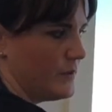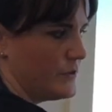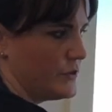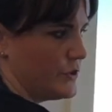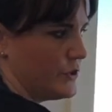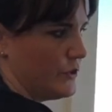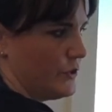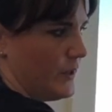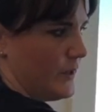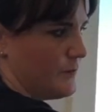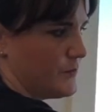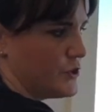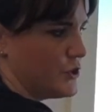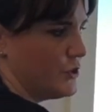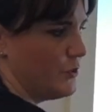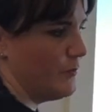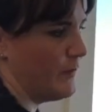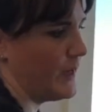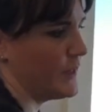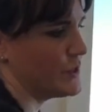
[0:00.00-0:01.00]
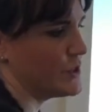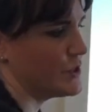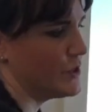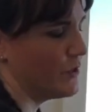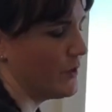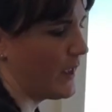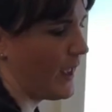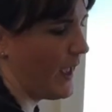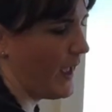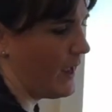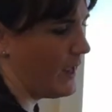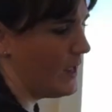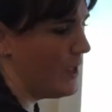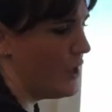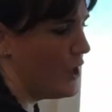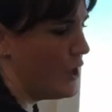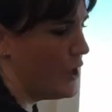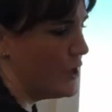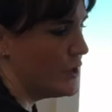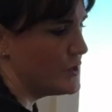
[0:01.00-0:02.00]
tulip too much, okay?
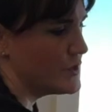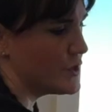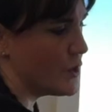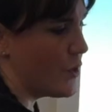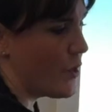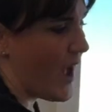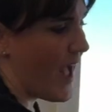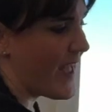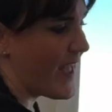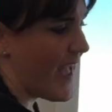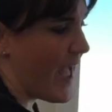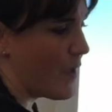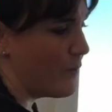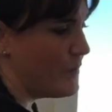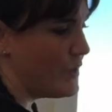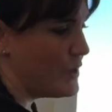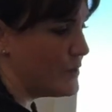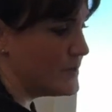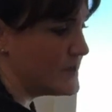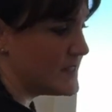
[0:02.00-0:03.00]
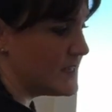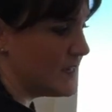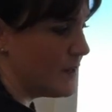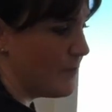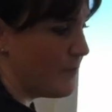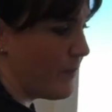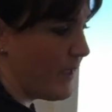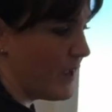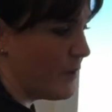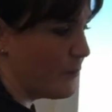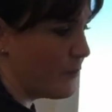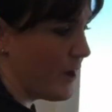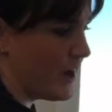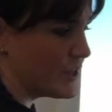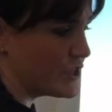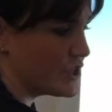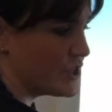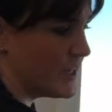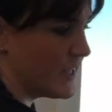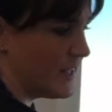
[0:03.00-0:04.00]
So I am using a big
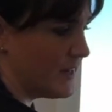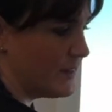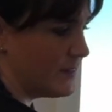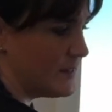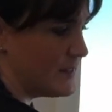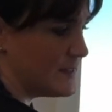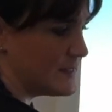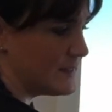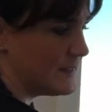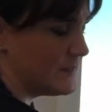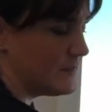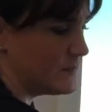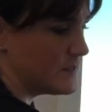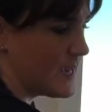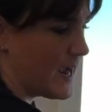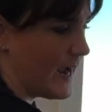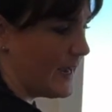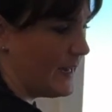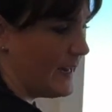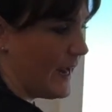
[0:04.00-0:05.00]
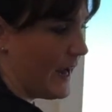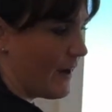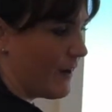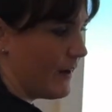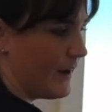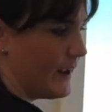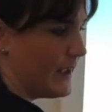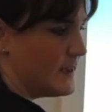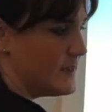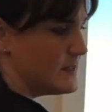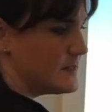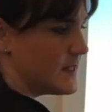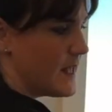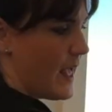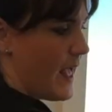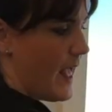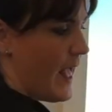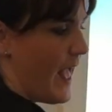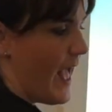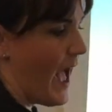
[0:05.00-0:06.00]
brush to get in these little tiny areas.
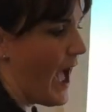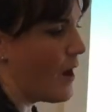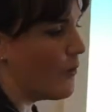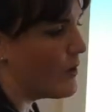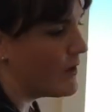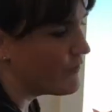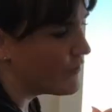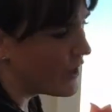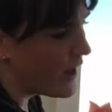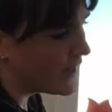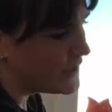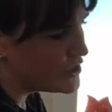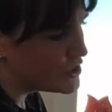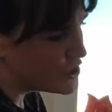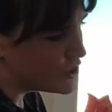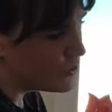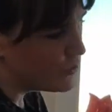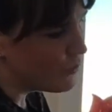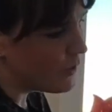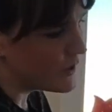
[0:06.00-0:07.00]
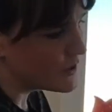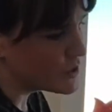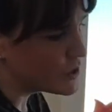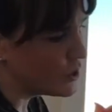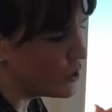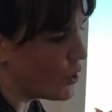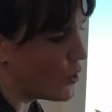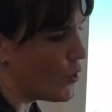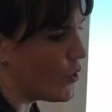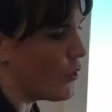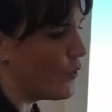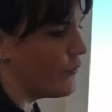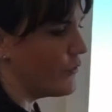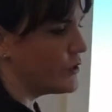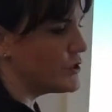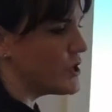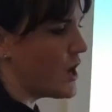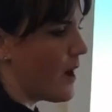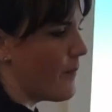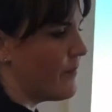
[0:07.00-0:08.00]
However, I do want to go over
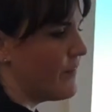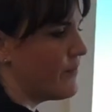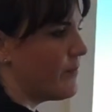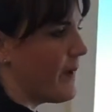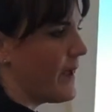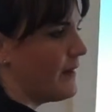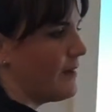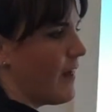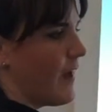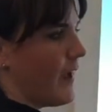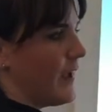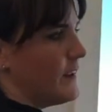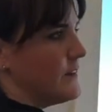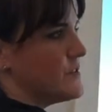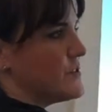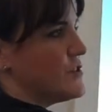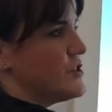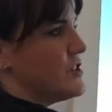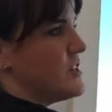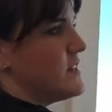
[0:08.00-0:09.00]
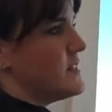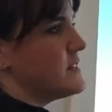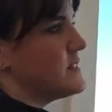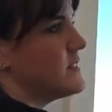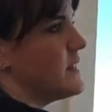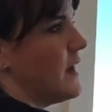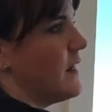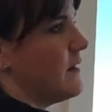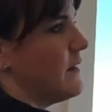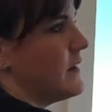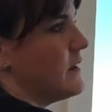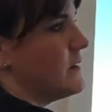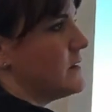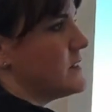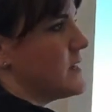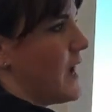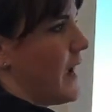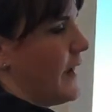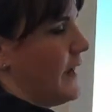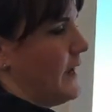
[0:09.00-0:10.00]
top of my lines just a little
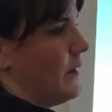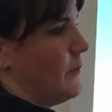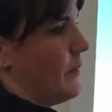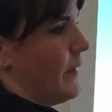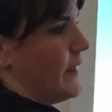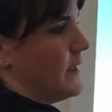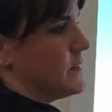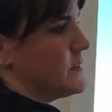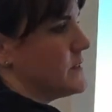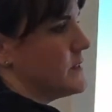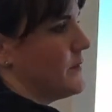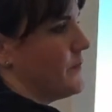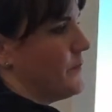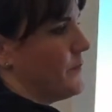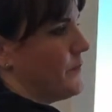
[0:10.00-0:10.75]
tiny bit.